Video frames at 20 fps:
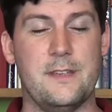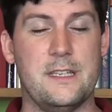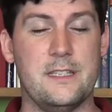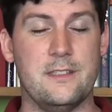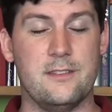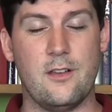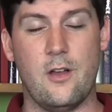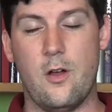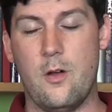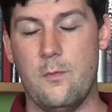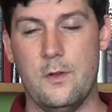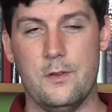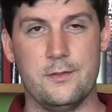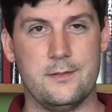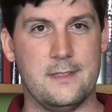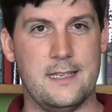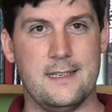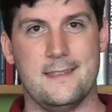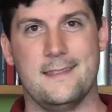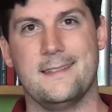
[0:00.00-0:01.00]
is
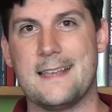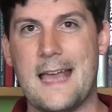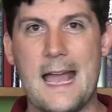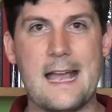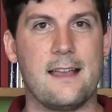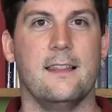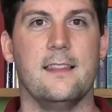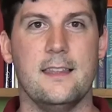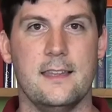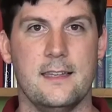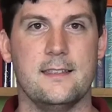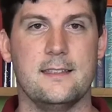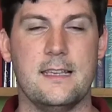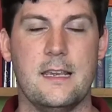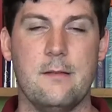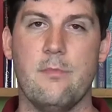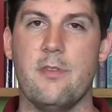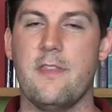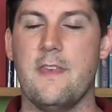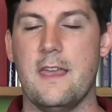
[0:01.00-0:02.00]
almost exactly the
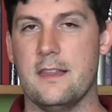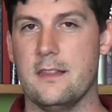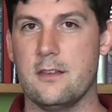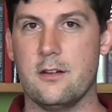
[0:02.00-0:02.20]
same thing.